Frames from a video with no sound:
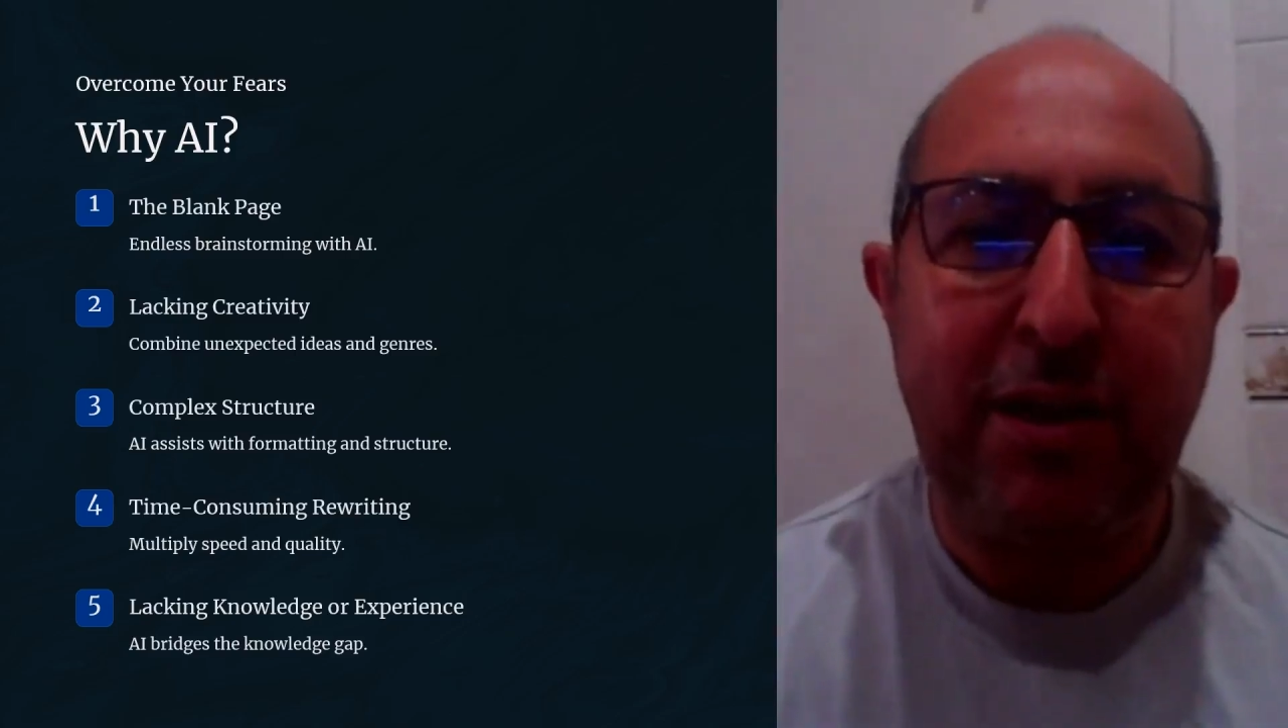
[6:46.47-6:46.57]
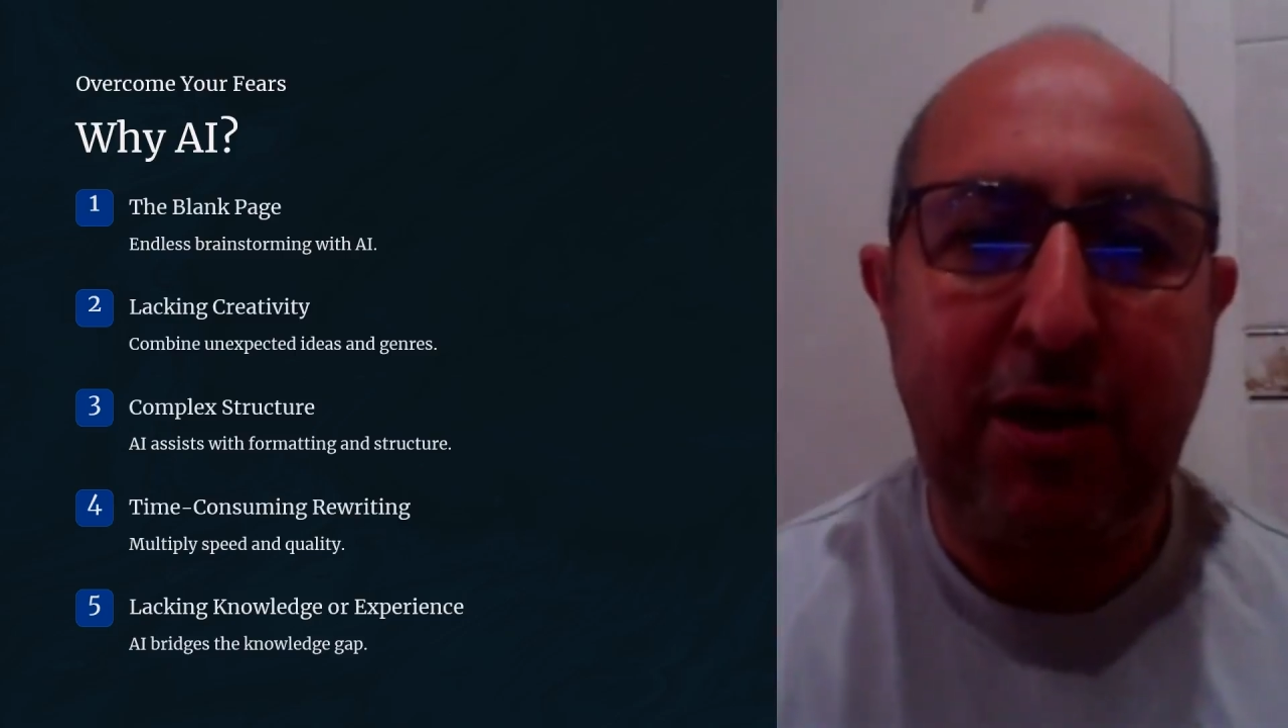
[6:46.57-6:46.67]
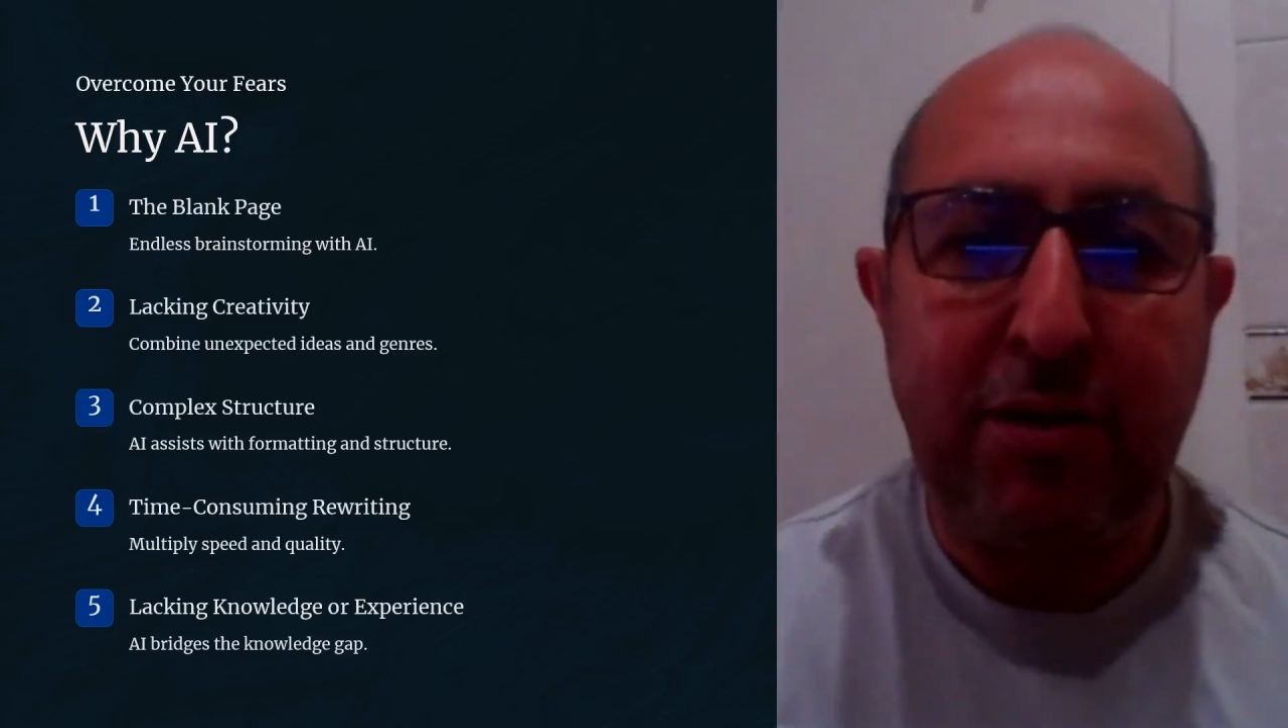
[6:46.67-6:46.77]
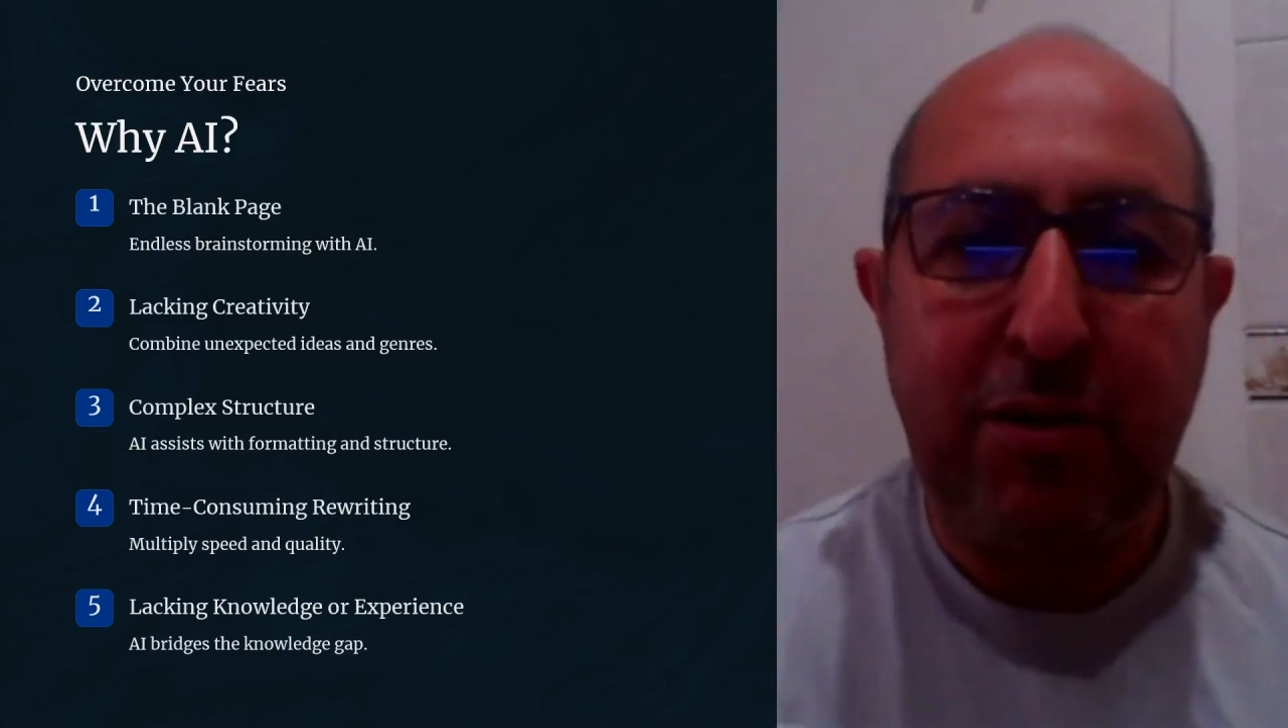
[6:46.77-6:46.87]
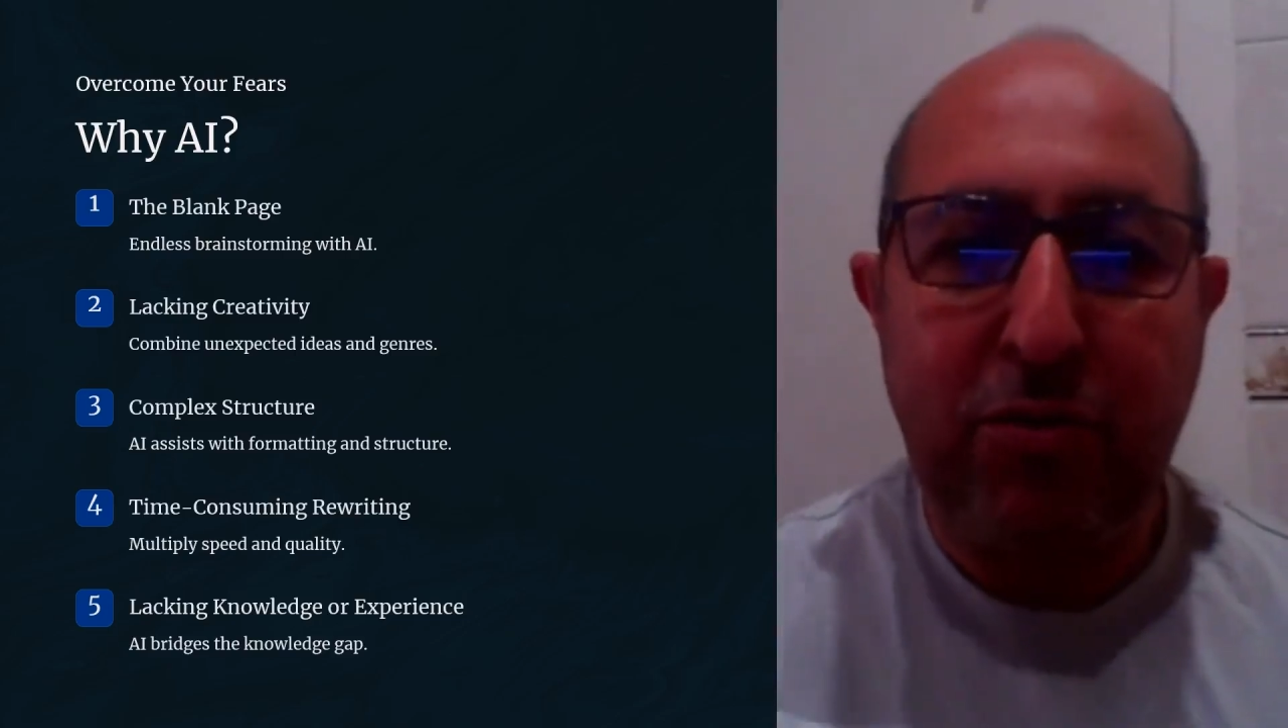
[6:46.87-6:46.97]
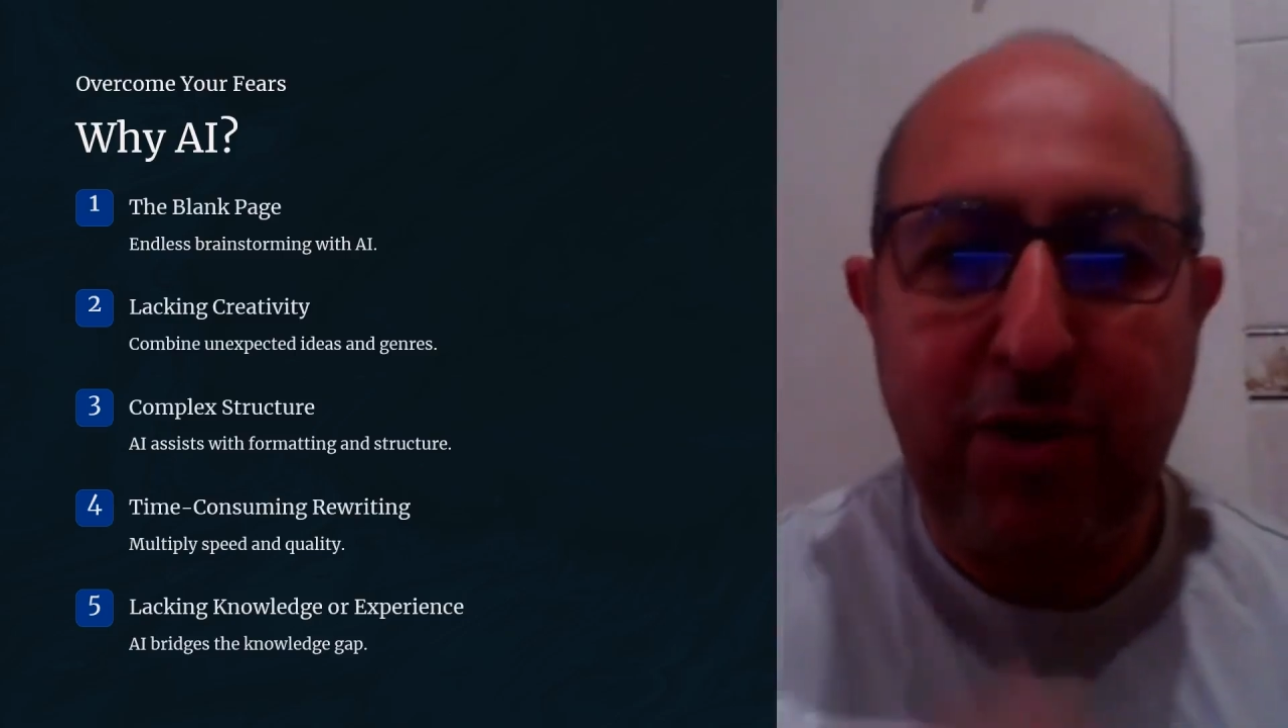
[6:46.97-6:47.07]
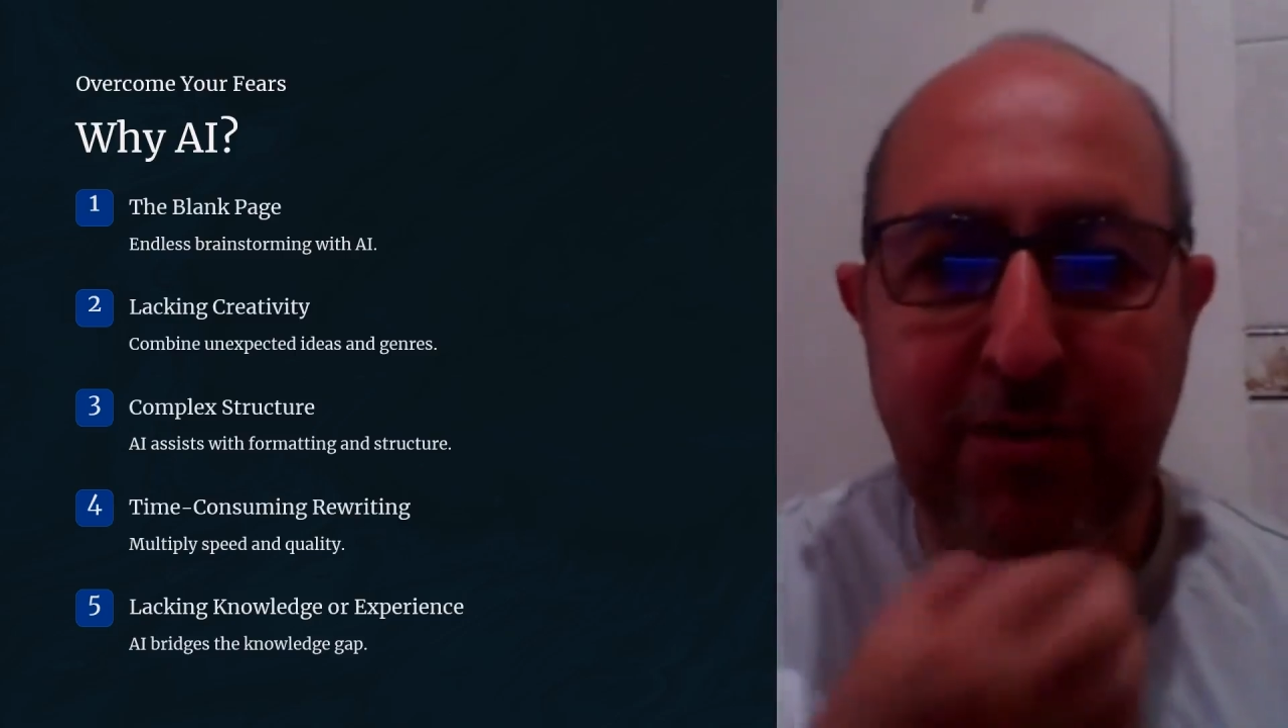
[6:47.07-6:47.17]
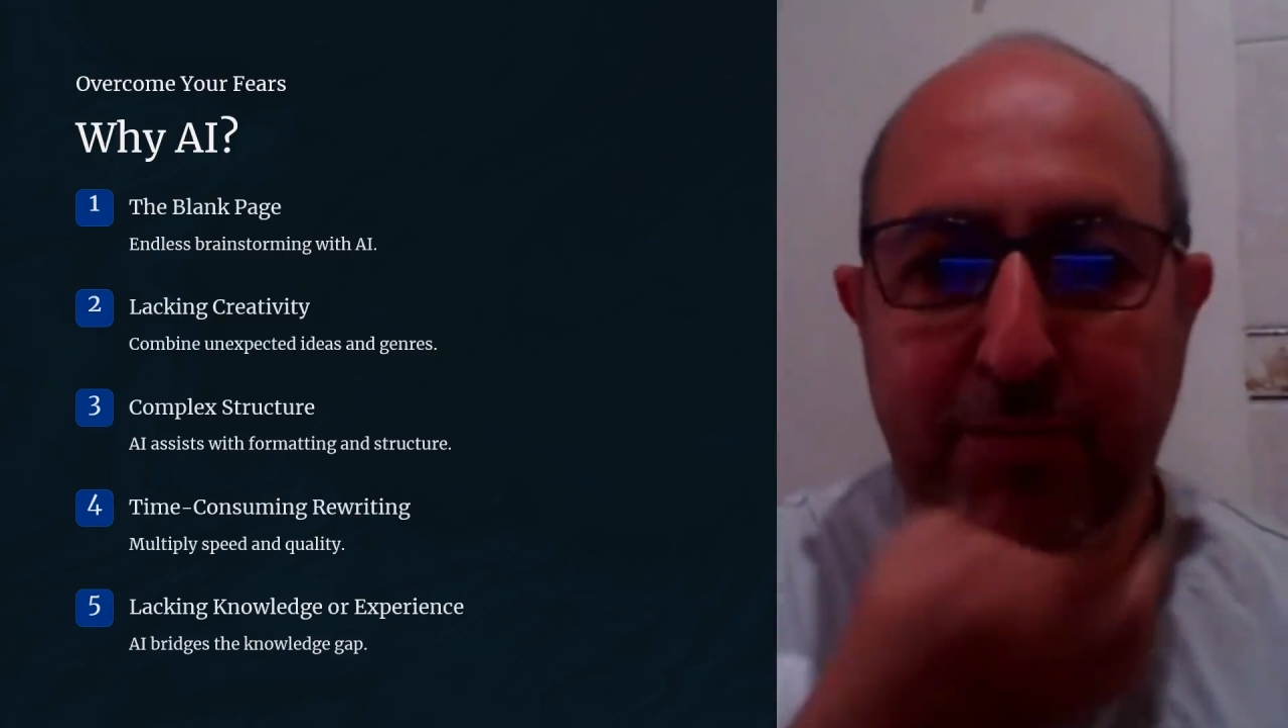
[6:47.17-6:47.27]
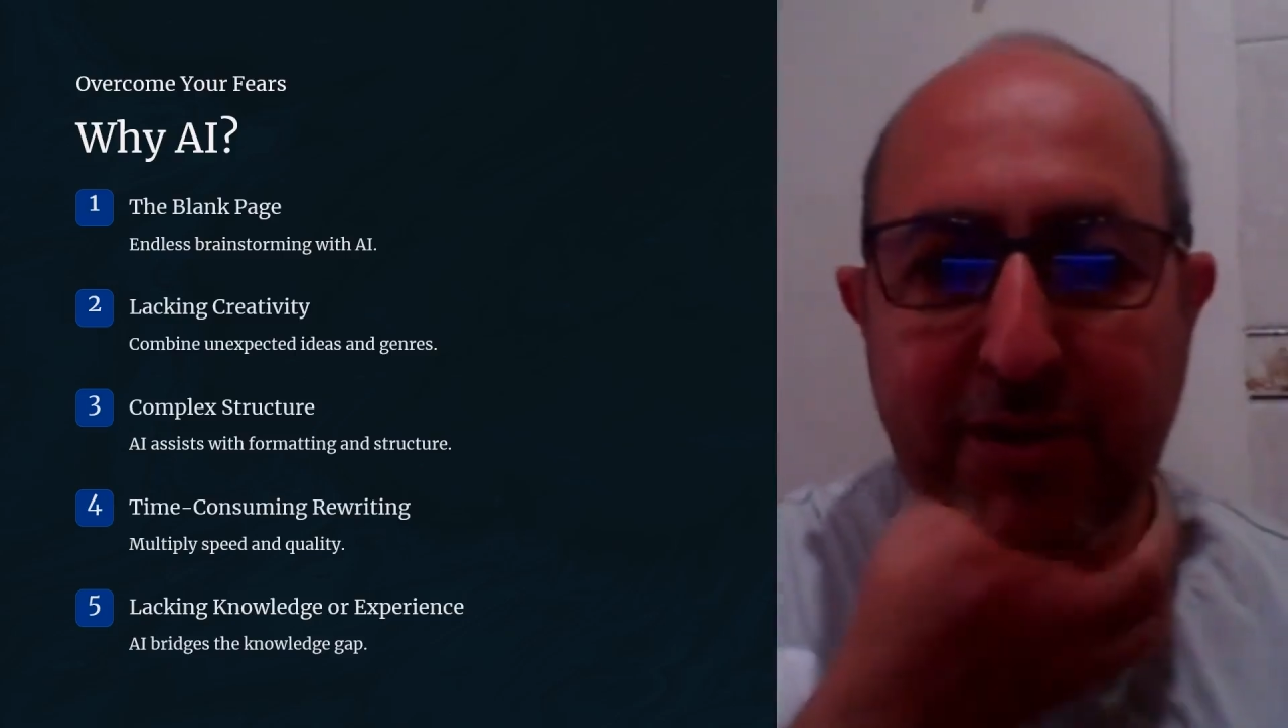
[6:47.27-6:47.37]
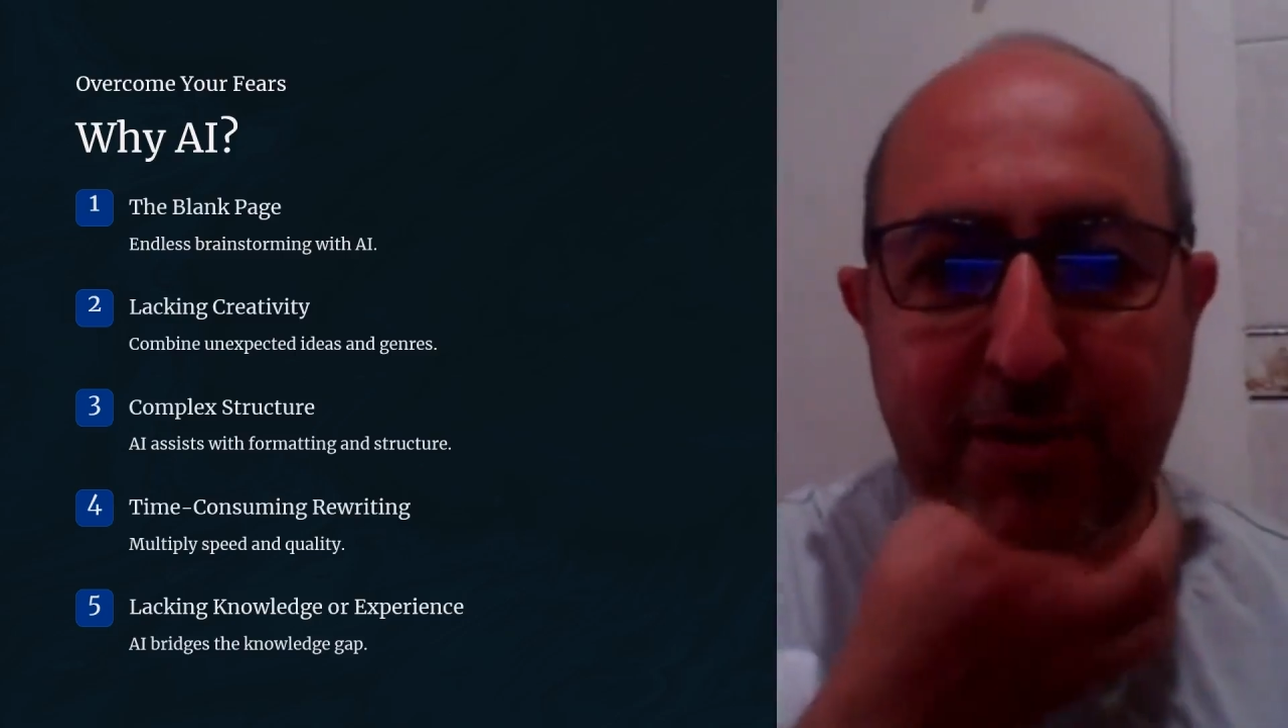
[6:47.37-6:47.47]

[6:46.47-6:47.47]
are incredibly